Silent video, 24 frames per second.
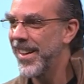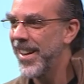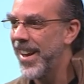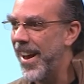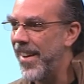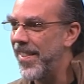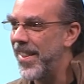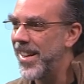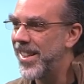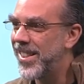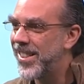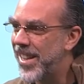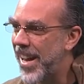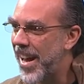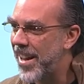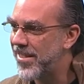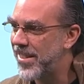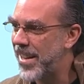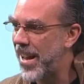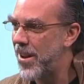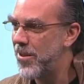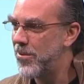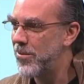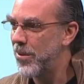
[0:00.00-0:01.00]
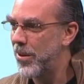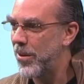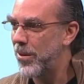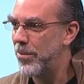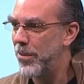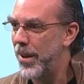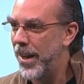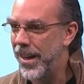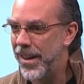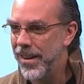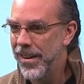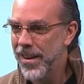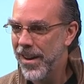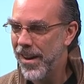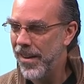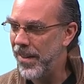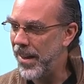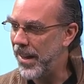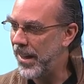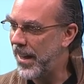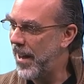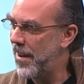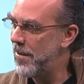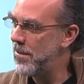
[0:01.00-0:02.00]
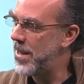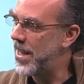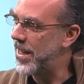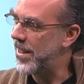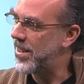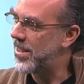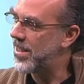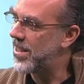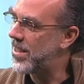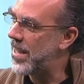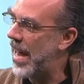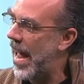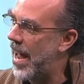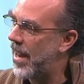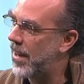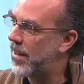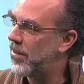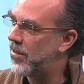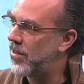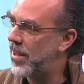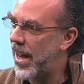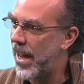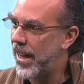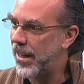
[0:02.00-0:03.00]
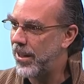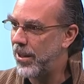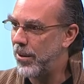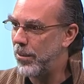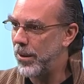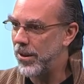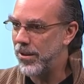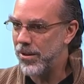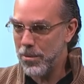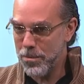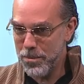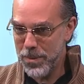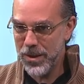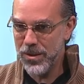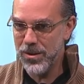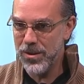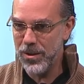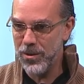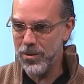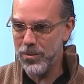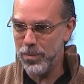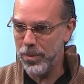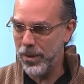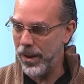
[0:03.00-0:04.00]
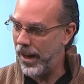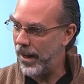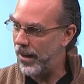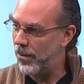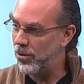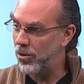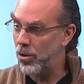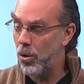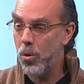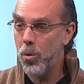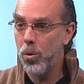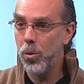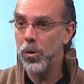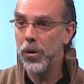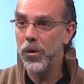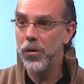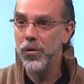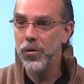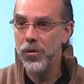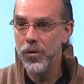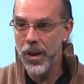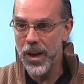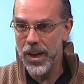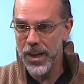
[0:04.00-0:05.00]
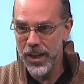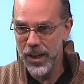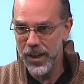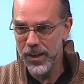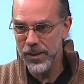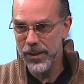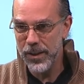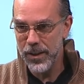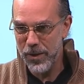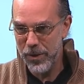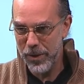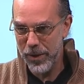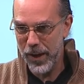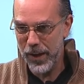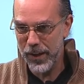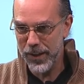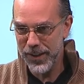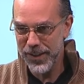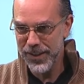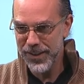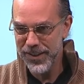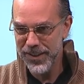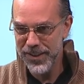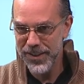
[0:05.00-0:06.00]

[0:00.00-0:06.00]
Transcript: and they sat down with me and they gave me a stack of documents, the business plan. It was horrifyingly thick.